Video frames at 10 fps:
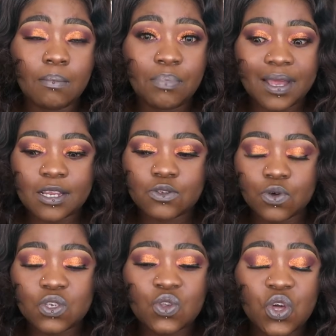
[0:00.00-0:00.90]
palette. So
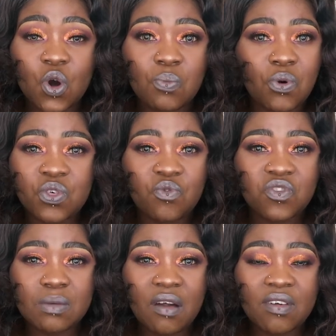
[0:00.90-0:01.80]
it's, both
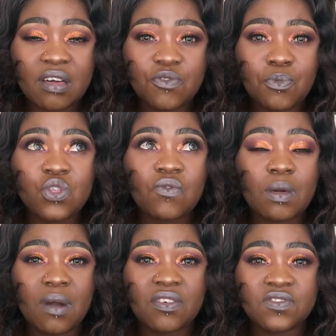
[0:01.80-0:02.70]
of
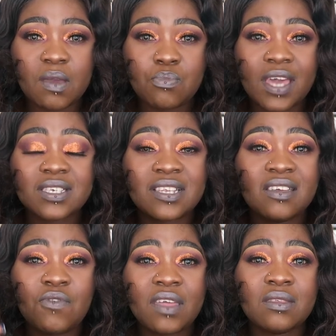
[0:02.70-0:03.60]
them are the same price. I
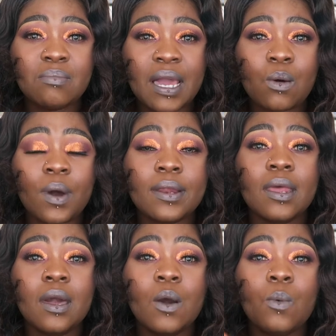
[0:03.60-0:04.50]
didn't find the black one
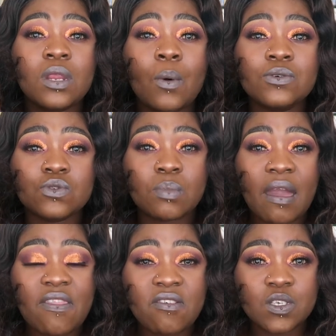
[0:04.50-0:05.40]
when I went to
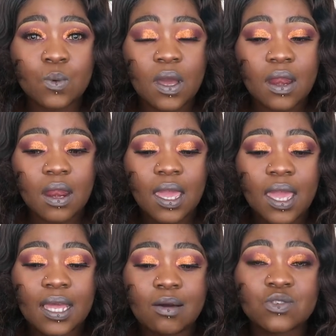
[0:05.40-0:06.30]
buy this one,
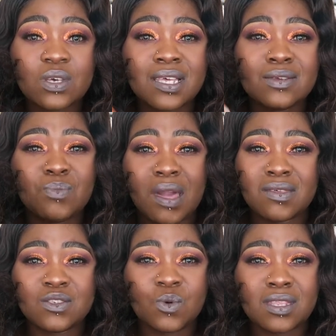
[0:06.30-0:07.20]
and I was so excited to buy
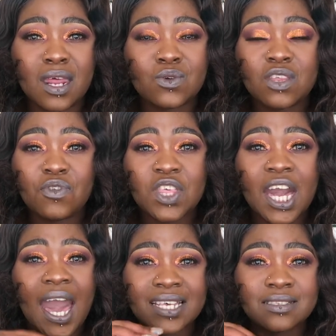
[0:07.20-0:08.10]
this one that I don't even think
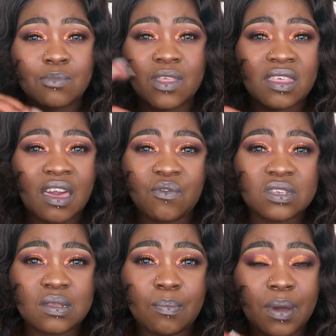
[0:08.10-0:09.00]
I asked them whether they have it
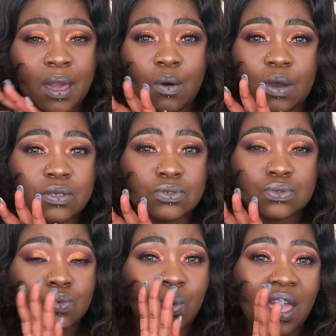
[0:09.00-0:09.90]
in the back or in
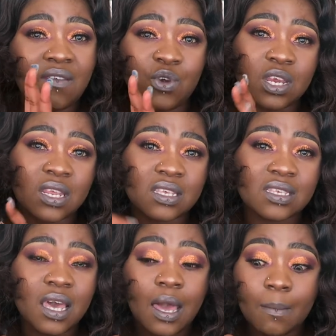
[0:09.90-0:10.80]
wherever it is,
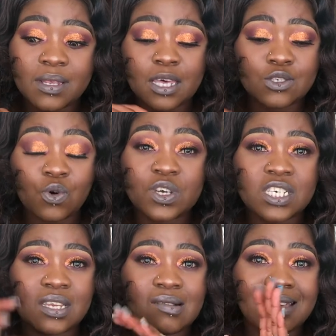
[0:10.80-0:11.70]
but I saw it
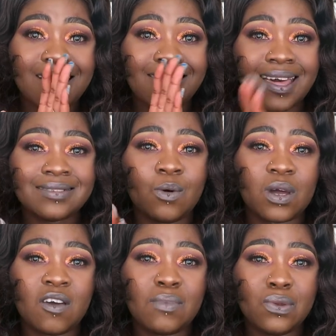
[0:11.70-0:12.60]
and I was like, that's the
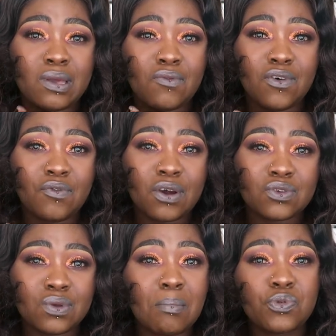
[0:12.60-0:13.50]
one I've been looking for
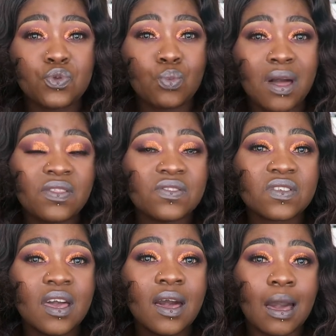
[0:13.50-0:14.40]
2 months.
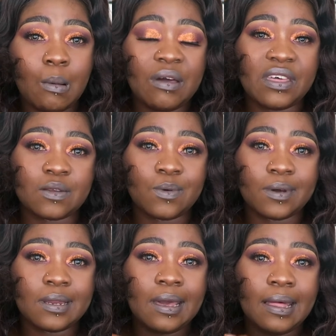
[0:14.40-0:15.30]
I want that
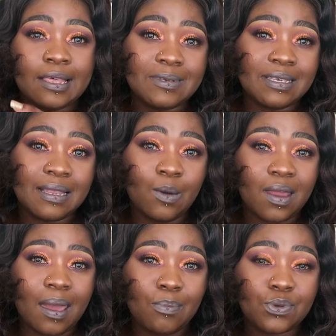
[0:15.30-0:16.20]
one, basically what
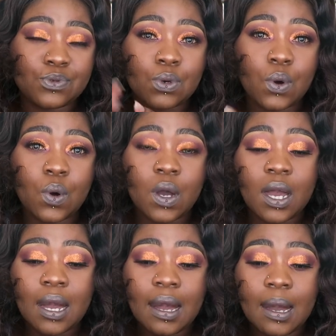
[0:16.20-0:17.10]
happened. So
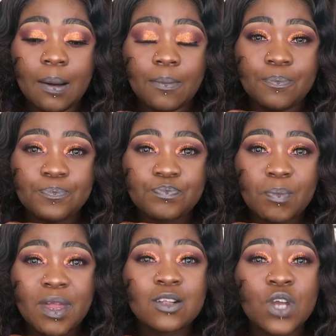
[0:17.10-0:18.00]

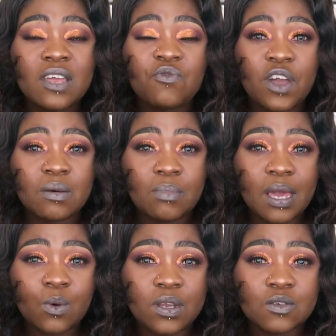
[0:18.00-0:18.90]
but I'll try and find the
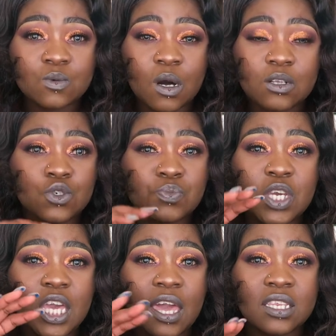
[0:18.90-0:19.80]
black one as well. It should
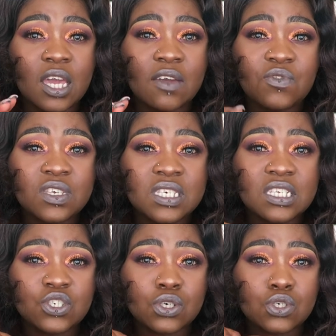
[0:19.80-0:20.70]
be at every
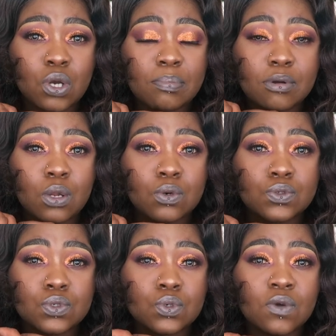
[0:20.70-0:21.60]
signature shop close
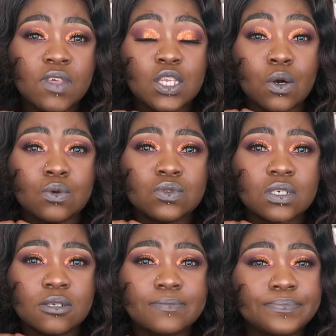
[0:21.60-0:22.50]
to you. If they don't,
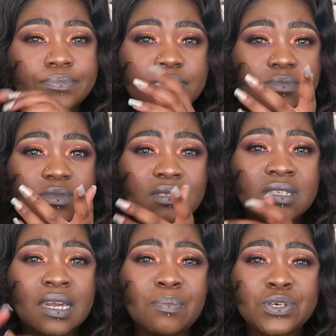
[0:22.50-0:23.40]

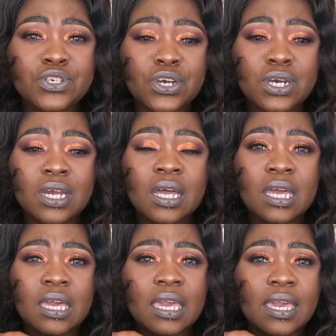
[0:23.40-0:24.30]
take a picture
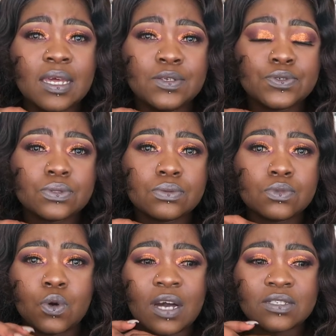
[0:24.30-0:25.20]
and
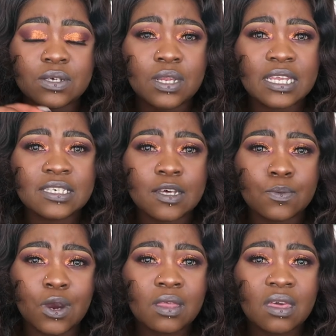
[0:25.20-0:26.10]
go ask the ladies that
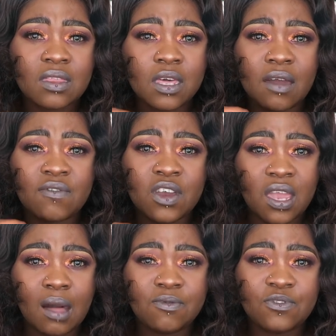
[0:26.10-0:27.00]
work there. They are very
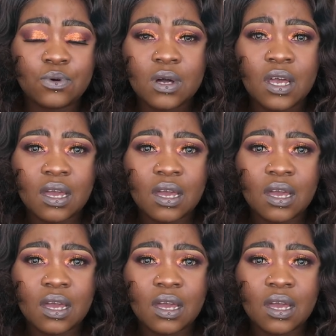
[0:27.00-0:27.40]
helpful.